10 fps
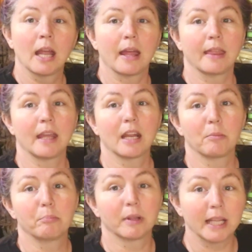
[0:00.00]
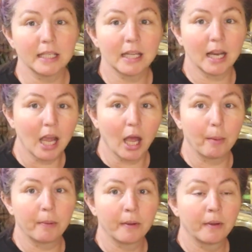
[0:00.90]
and then I blend it
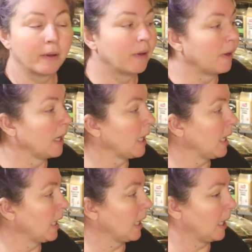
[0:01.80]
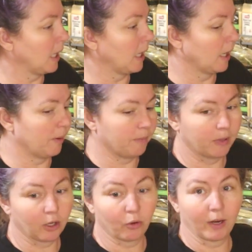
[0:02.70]
up and um,
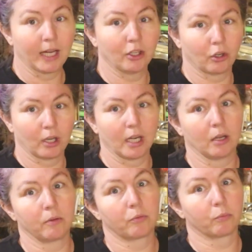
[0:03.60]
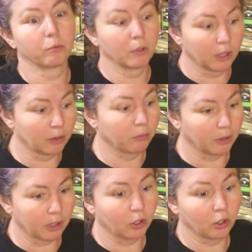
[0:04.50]
a grinder, and it's really,
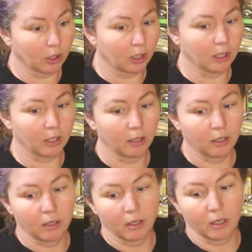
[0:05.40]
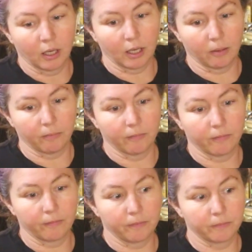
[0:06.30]
really good um,
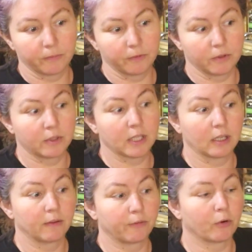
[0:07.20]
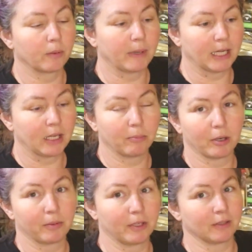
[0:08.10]
to for making
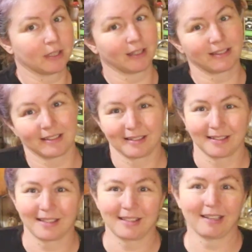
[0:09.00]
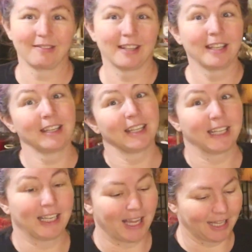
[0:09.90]
barbecue sauces and stuff,
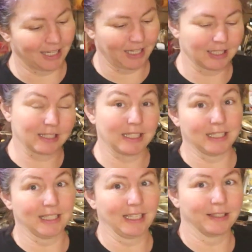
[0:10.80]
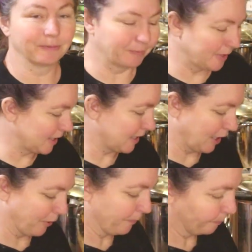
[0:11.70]
and adding as seasoning.
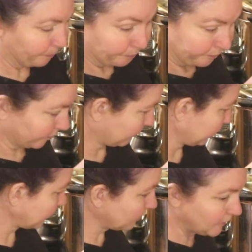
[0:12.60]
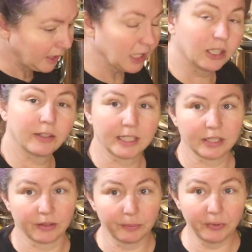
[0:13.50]
So, all right,
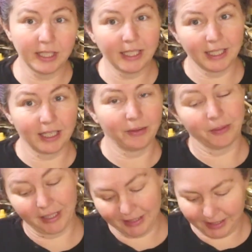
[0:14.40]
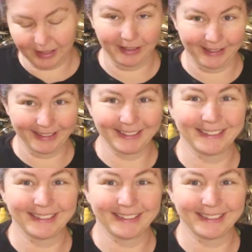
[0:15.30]
so I'm bringing in, and we're gonna get started.